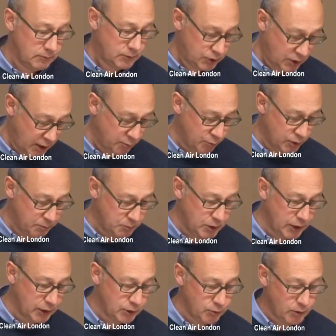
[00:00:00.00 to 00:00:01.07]
Sharon will
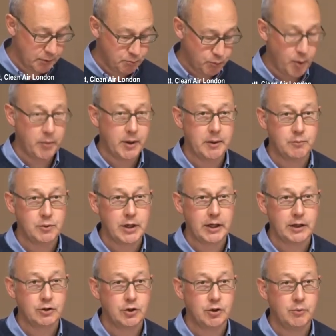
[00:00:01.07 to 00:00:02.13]
object to, I'll probably
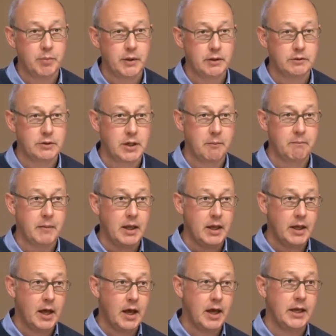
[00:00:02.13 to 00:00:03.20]
object to, but um,
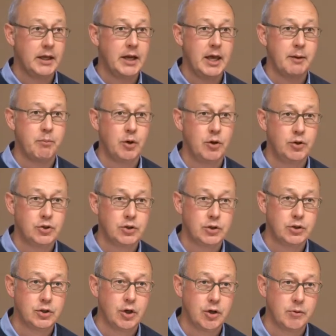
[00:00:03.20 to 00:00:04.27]
uh, in air
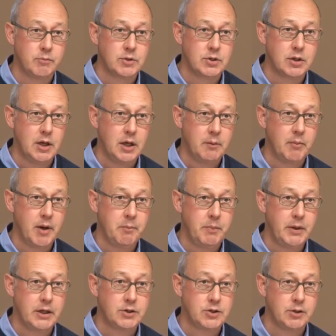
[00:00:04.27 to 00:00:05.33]
pollution terms, my
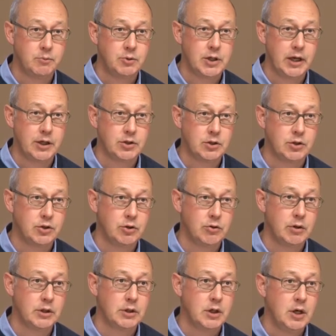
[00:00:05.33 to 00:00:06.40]
biggest objection
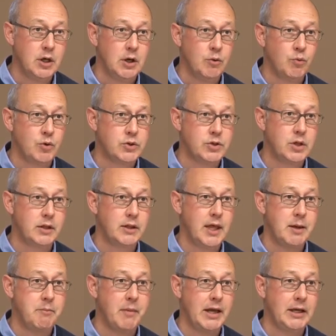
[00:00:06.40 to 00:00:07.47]
to it was that
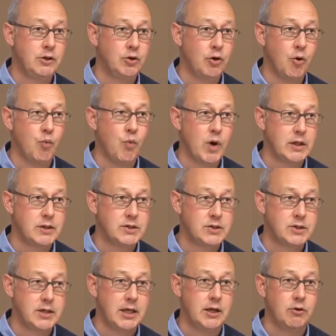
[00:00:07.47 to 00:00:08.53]
they made not one
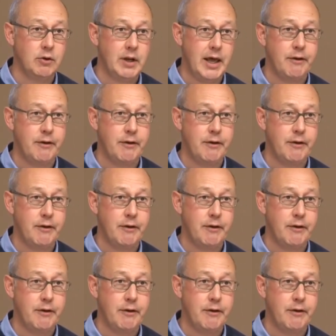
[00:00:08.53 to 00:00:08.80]
single